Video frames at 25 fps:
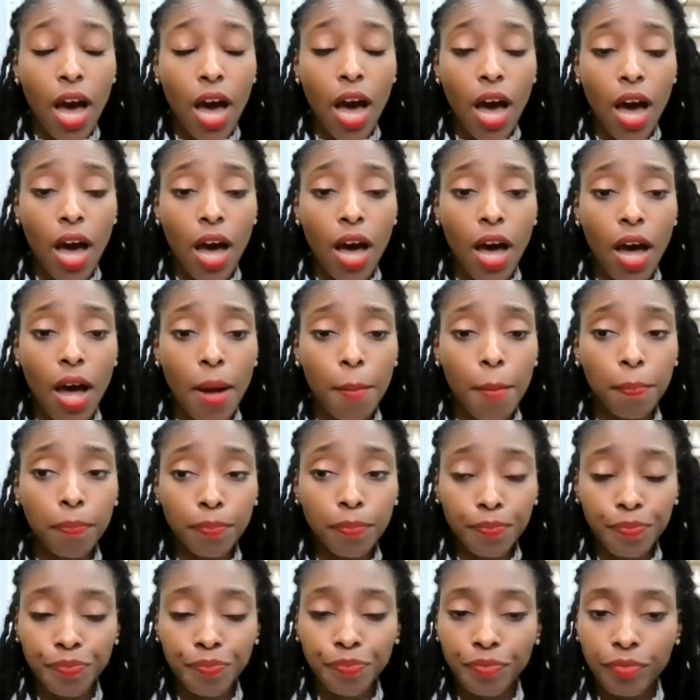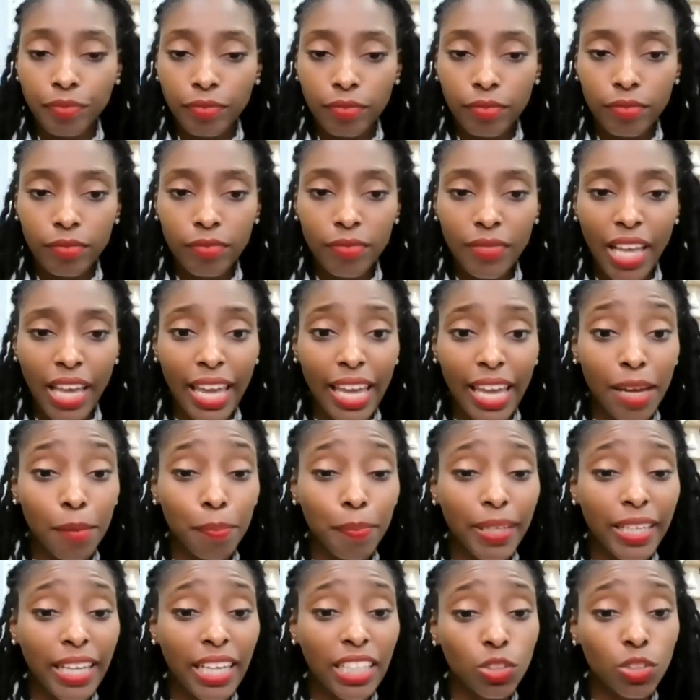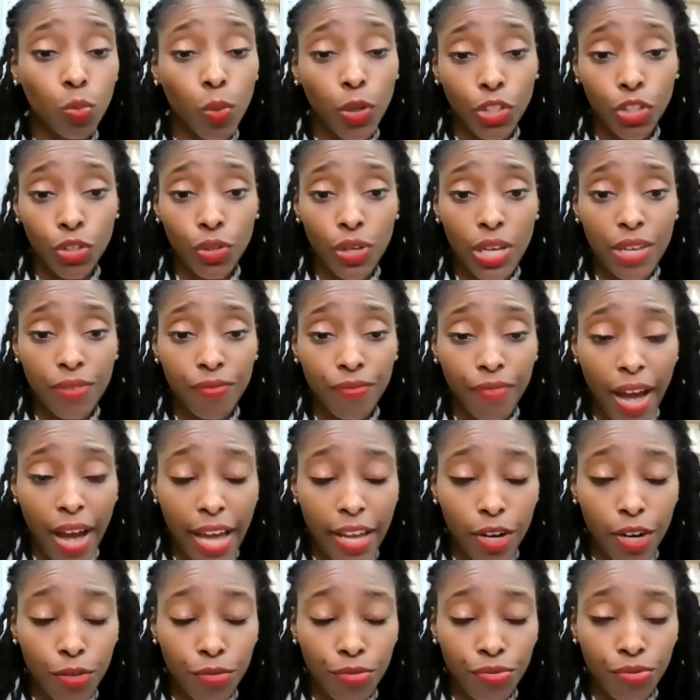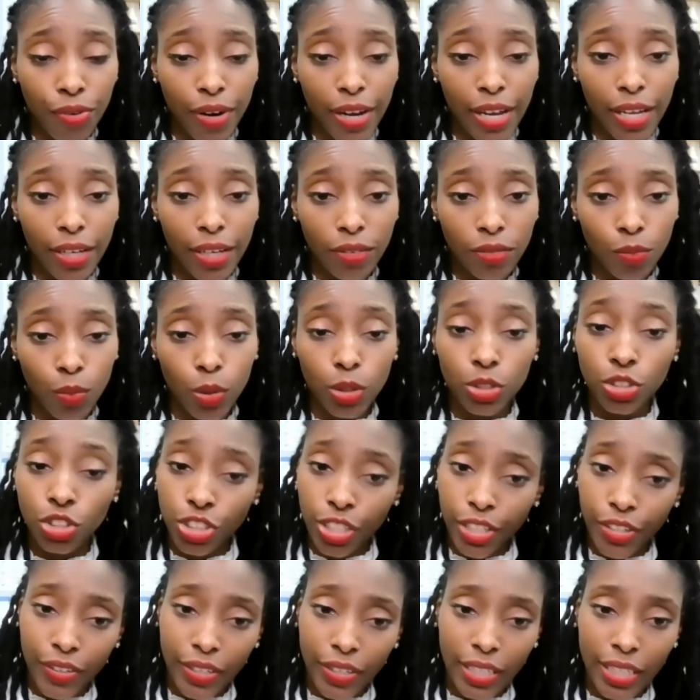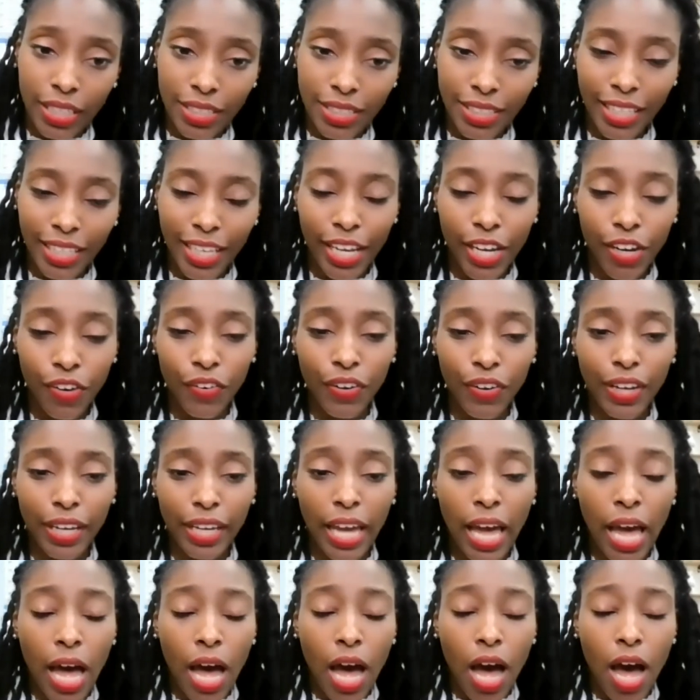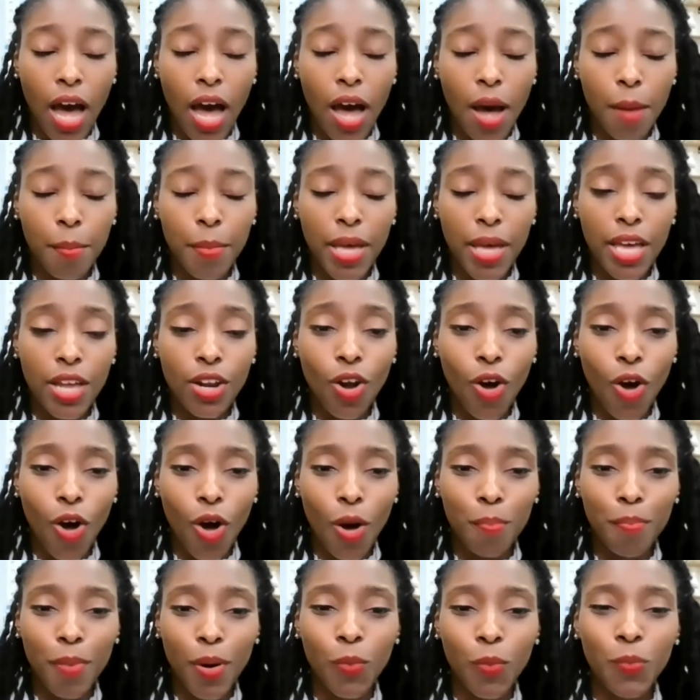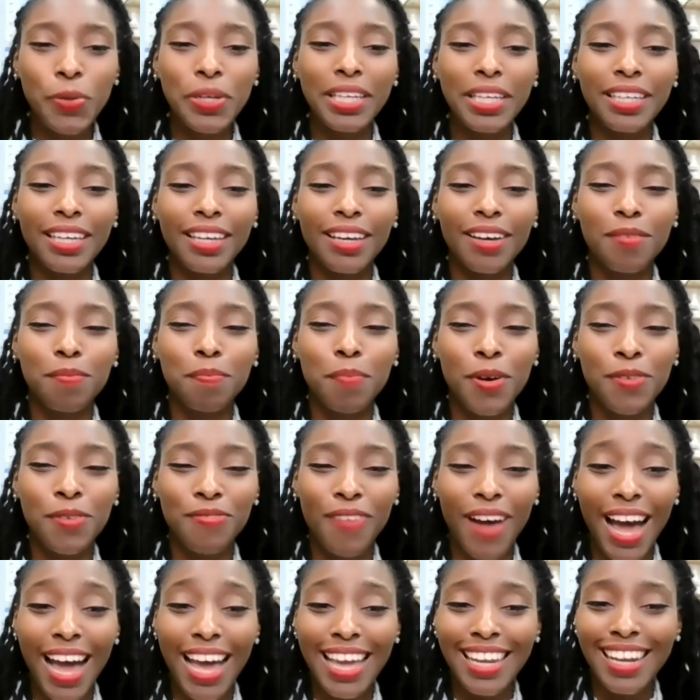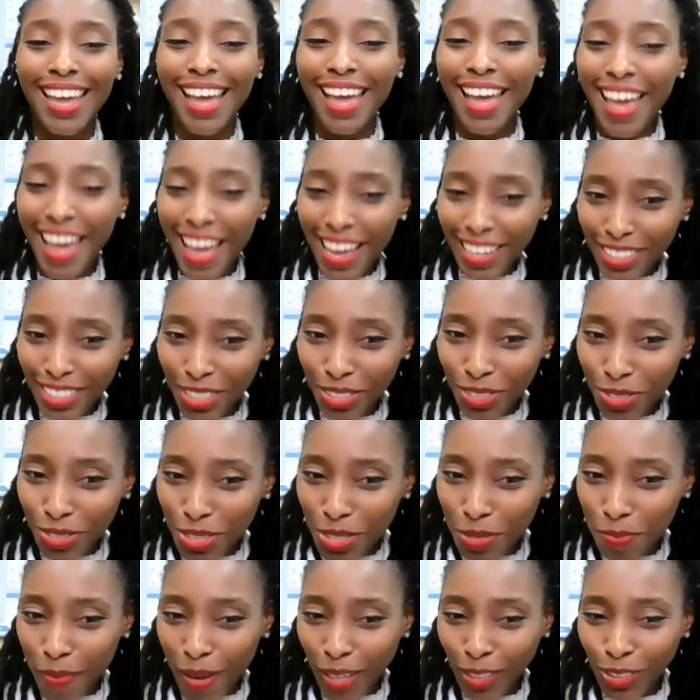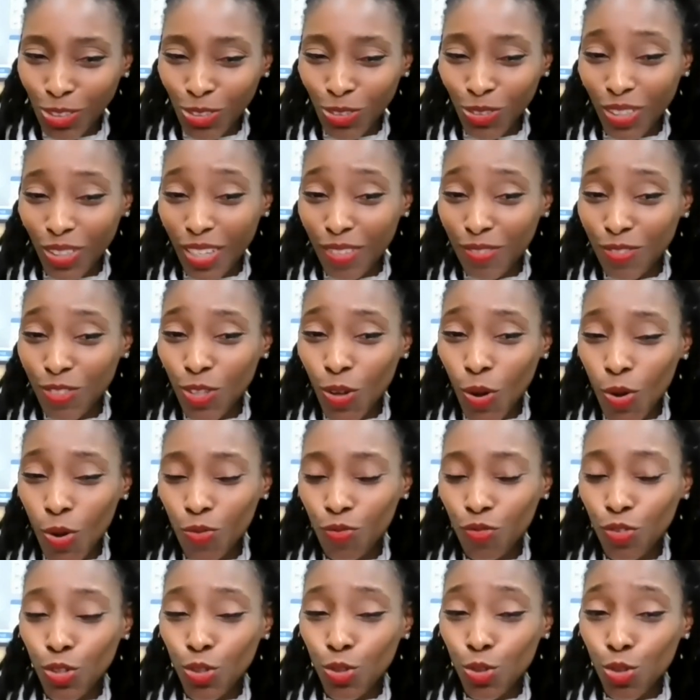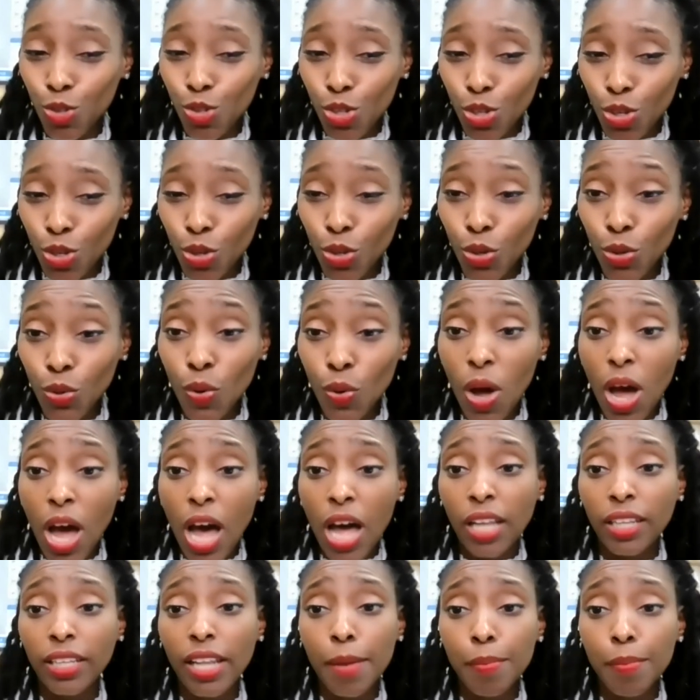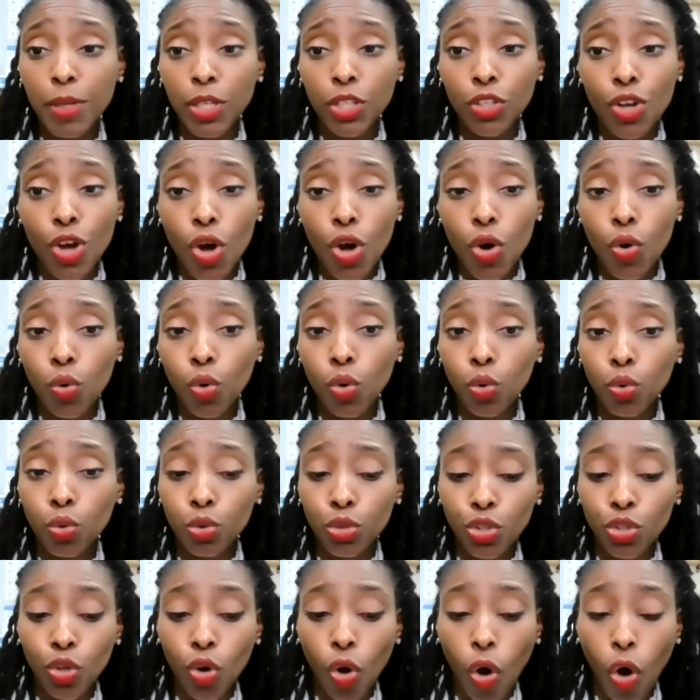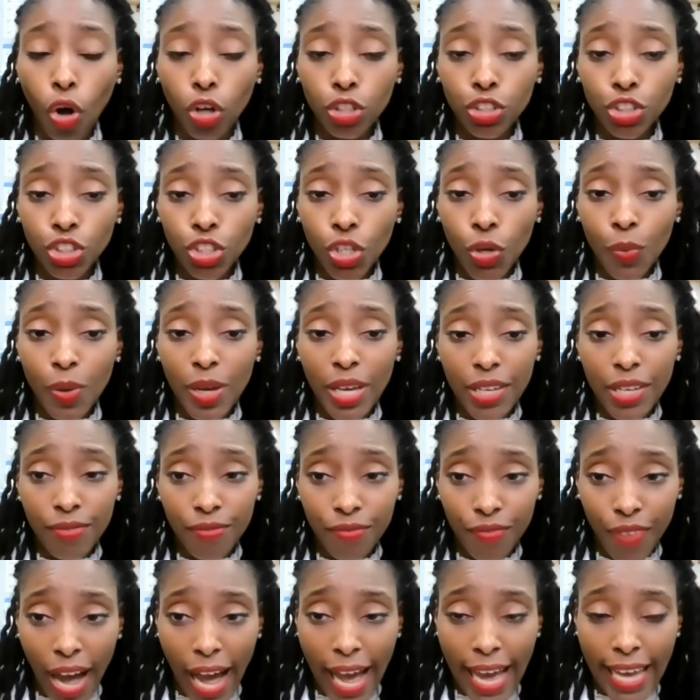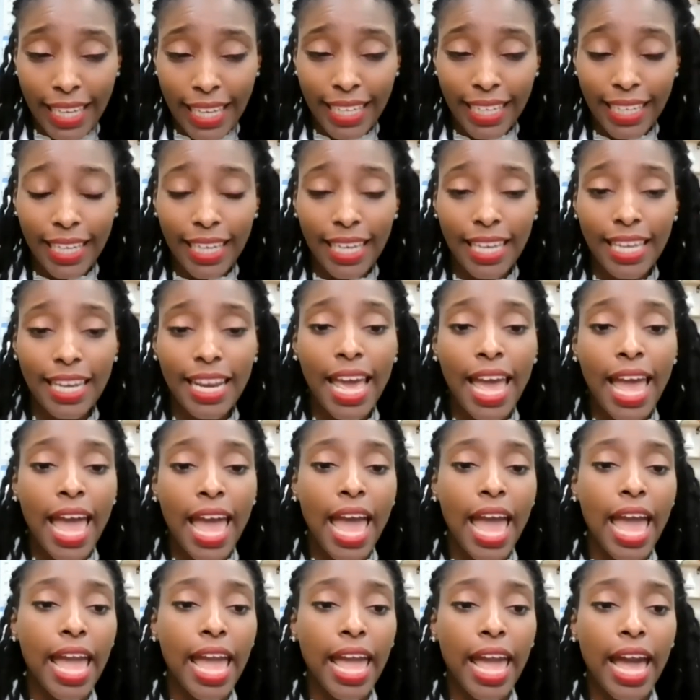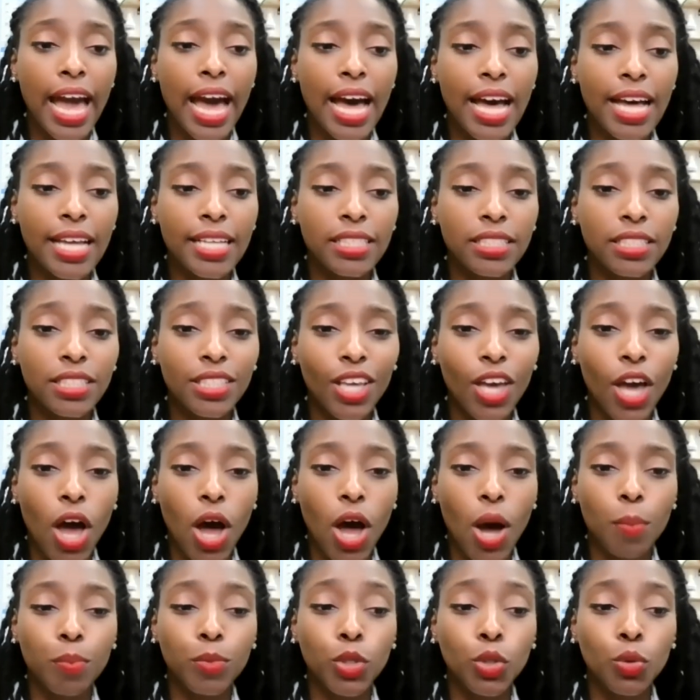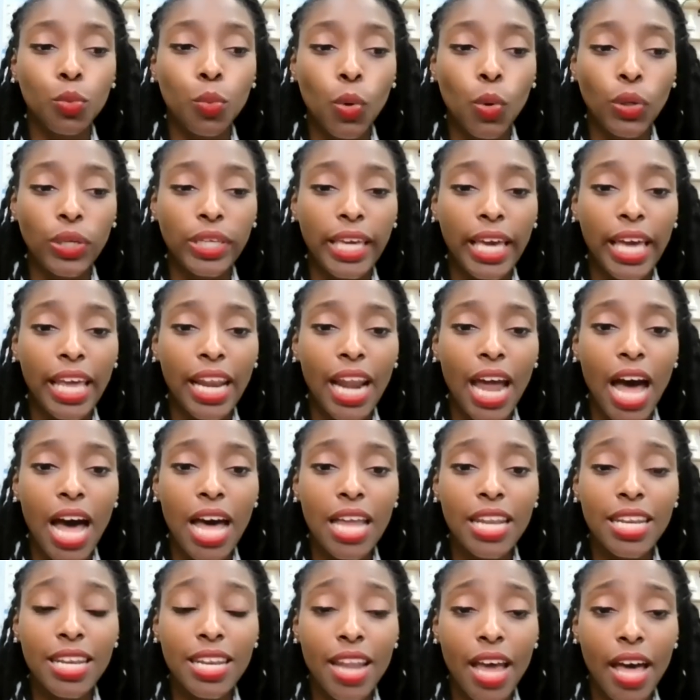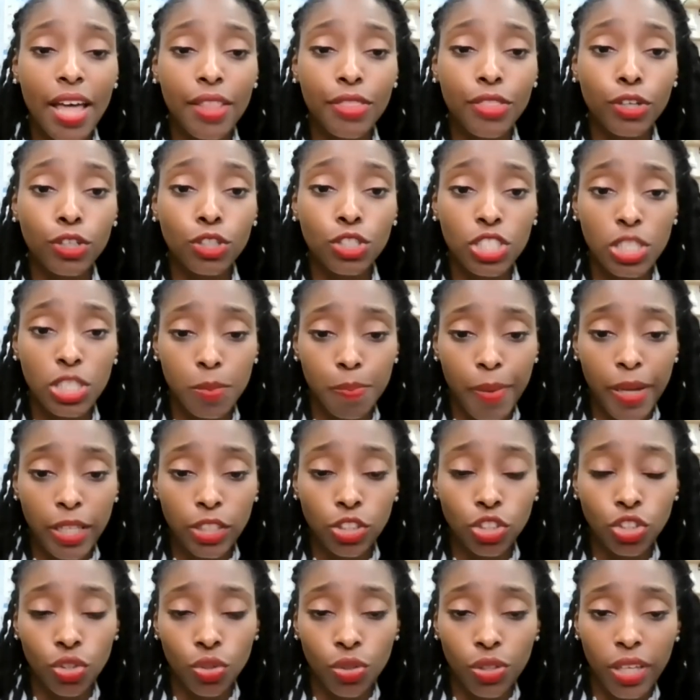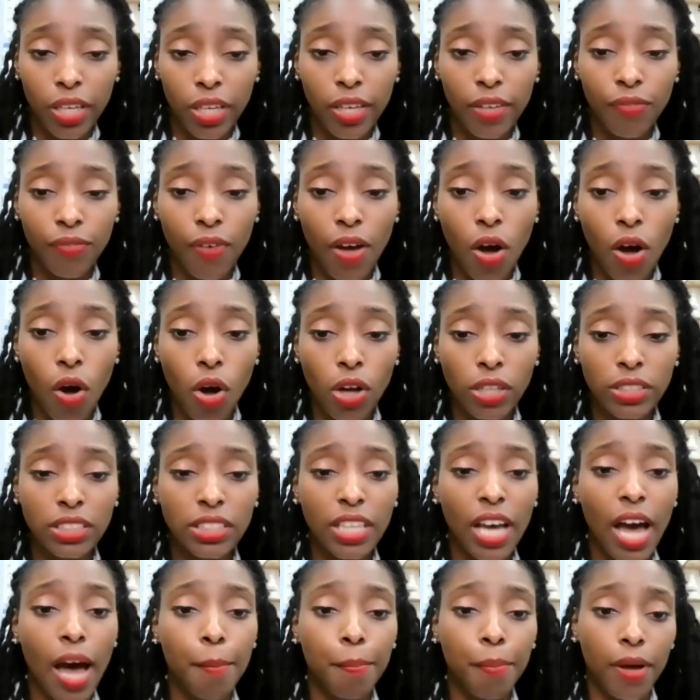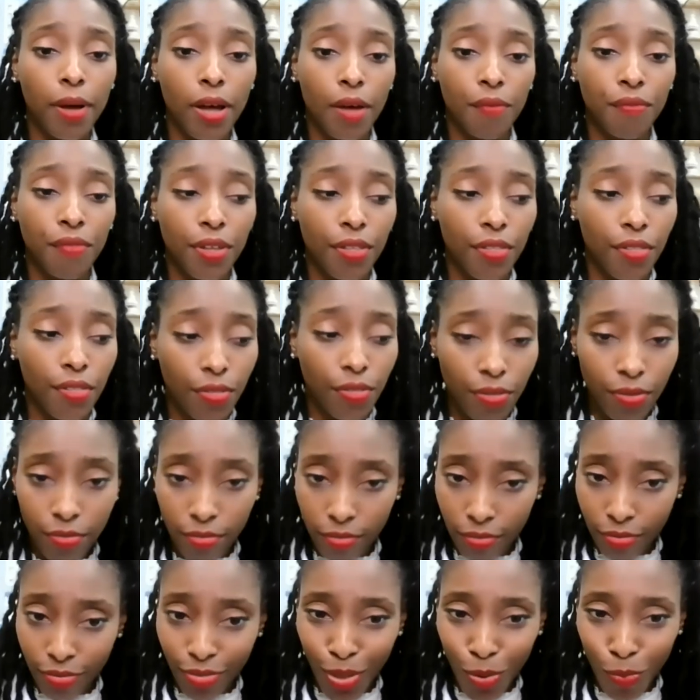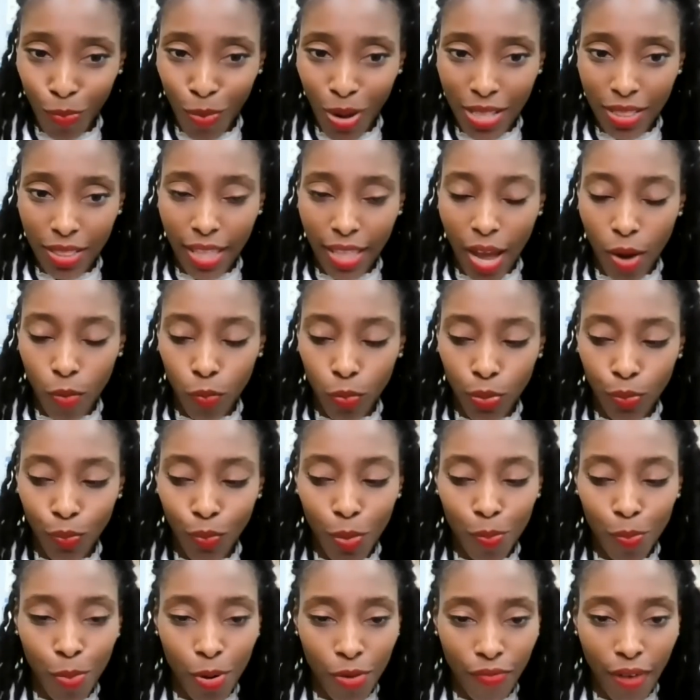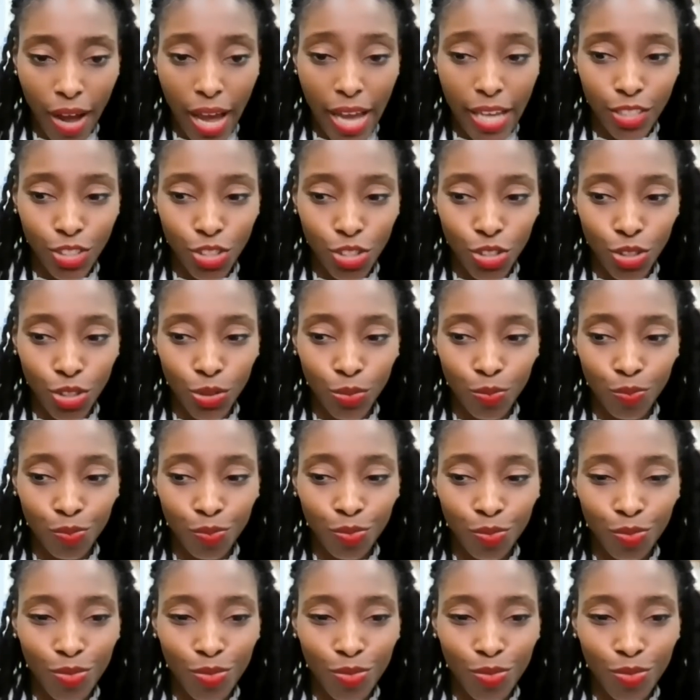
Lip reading: And because when you invite a friend, well, sharing is caring and all, but we provide an extra special gift. So if you do, let me know who you also invited, and you will get another special gift on top of the one that we will provide you.